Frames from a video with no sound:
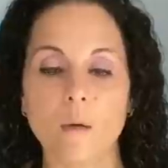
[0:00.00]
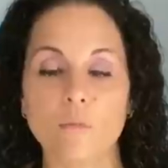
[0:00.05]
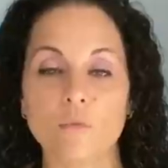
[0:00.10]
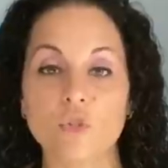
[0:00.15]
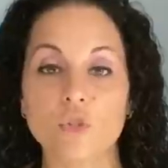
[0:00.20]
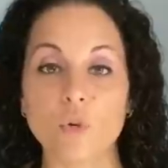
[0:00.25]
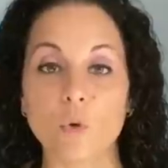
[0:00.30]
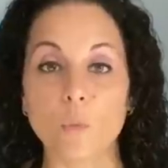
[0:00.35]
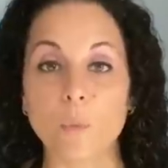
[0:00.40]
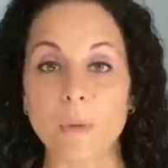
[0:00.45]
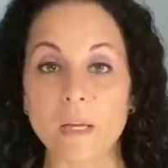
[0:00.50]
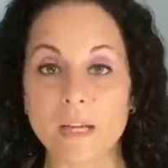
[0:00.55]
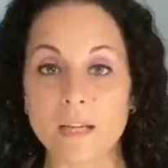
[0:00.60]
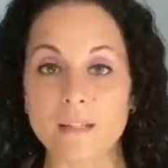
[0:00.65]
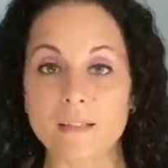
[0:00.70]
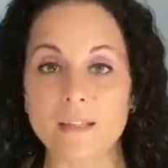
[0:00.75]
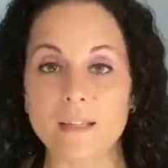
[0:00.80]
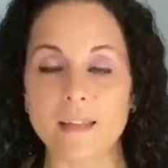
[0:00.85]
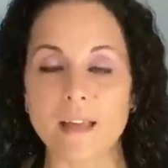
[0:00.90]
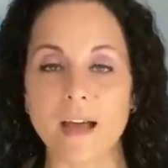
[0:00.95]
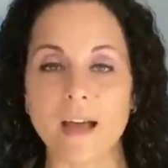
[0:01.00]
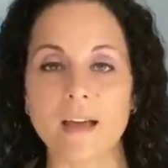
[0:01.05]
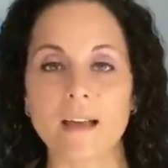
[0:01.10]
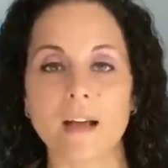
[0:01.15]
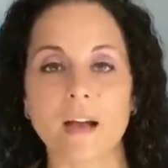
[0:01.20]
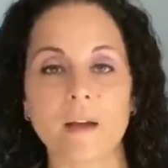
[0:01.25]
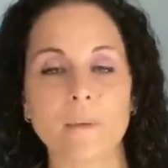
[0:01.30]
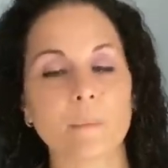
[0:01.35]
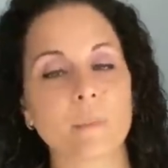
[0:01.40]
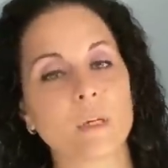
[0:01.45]
So because of that,
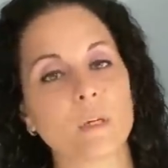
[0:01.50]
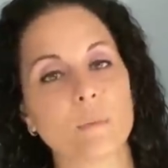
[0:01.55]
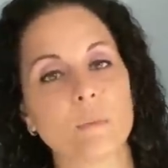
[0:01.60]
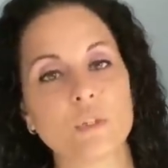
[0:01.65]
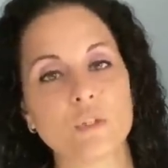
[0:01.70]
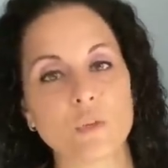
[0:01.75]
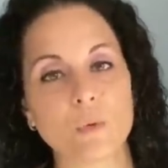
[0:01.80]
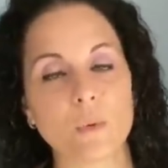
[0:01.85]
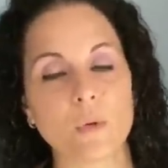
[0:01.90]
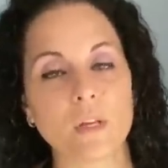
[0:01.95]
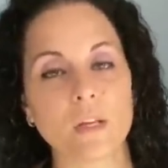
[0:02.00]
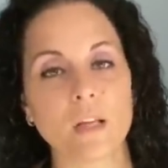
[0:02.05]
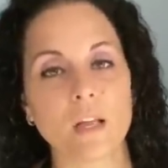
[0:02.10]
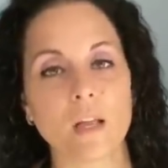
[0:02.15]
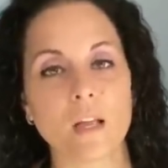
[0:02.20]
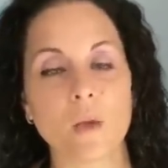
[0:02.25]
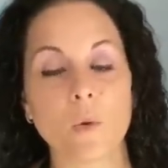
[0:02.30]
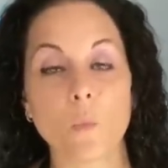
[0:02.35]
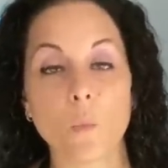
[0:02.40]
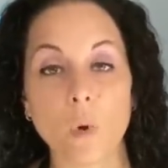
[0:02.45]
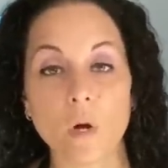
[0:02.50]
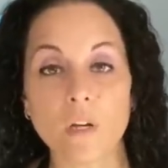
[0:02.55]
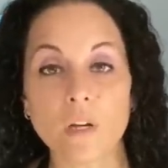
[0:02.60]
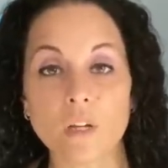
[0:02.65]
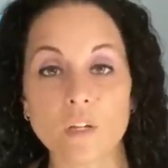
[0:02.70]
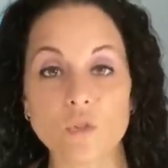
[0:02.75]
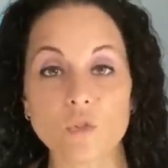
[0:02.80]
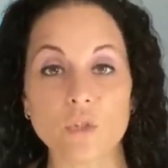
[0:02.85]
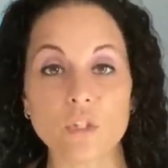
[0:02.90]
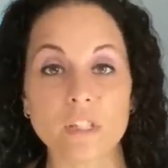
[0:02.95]
I'm going to be doing a
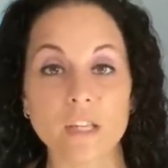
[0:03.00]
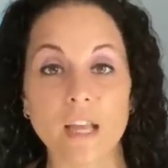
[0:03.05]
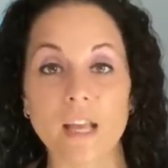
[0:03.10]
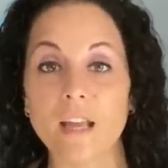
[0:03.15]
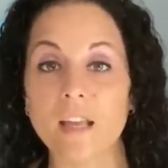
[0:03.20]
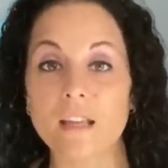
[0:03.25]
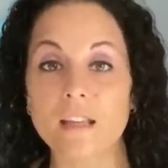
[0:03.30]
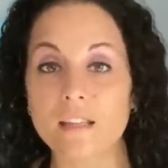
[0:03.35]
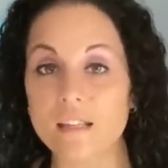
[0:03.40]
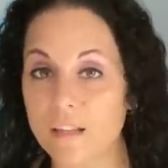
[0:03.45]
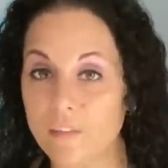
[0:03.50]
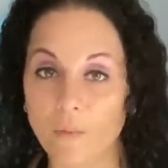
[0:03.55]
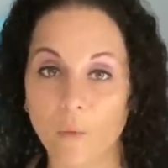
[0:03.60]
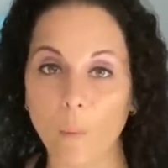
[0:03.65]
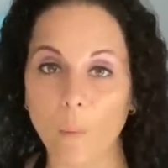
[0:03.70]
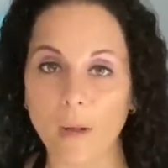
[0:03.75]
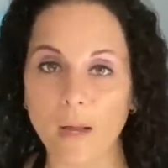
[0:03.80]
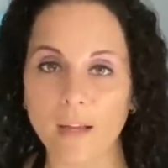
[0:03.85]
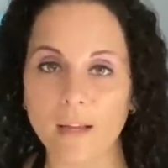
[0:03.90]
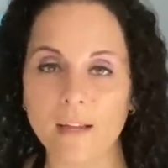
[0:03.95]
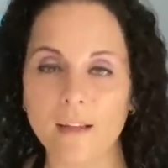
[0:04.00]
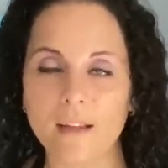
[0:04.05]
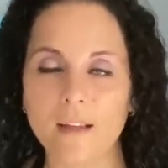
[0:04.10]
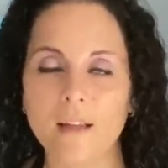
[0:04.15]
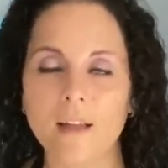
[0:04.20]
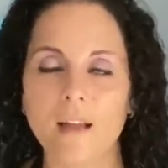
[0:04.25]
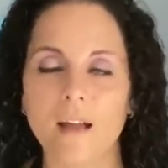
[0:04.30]
100K giveaway.